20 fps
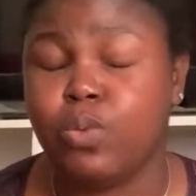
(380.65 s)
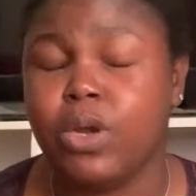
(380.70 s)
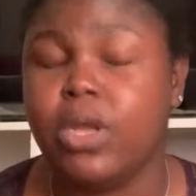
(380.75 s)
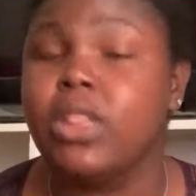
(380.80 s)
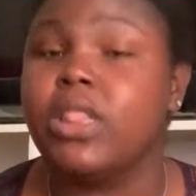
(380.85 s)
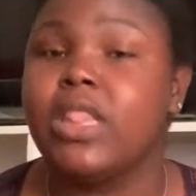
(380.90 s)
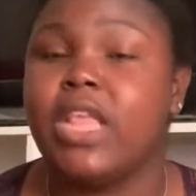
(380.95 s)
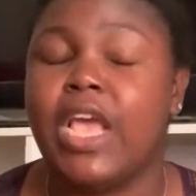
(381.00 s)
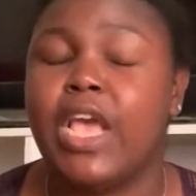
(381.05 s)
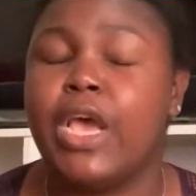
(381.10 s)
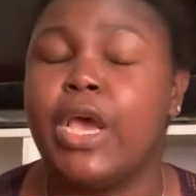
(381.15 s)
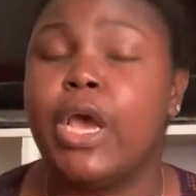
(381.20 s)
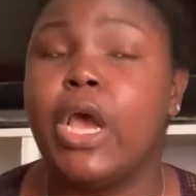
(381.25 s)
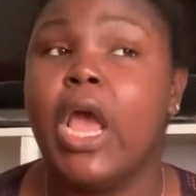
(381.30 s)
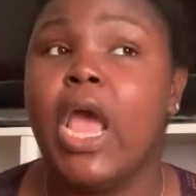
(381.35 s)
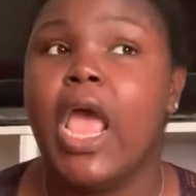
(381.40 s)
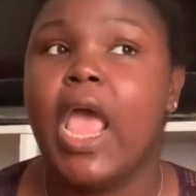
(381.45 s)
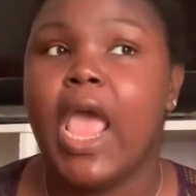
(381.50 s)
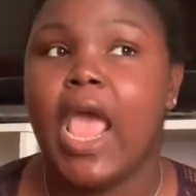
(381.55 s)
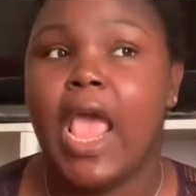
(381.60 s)
weren't there
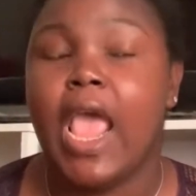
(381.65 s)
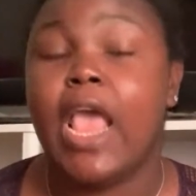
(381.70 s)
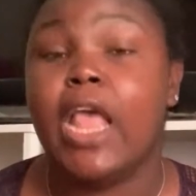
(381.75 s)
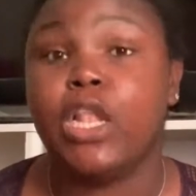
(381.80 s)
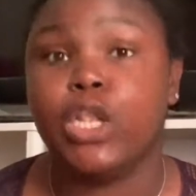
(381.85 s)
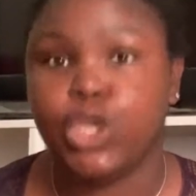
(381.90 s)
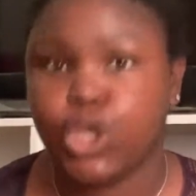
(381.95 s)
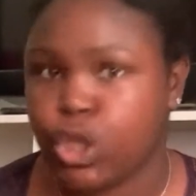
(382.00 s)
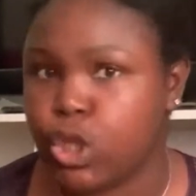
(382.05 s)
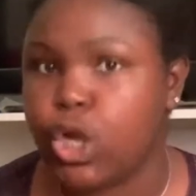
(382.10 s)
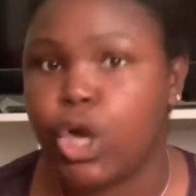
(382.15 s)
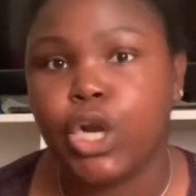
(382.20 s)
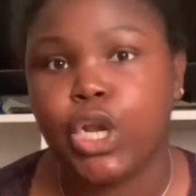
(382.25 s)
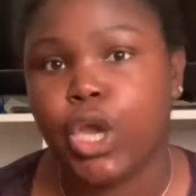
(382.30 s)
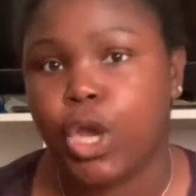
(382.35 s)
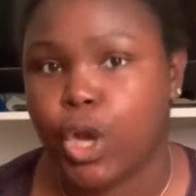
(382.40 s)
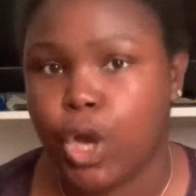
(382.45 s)
and started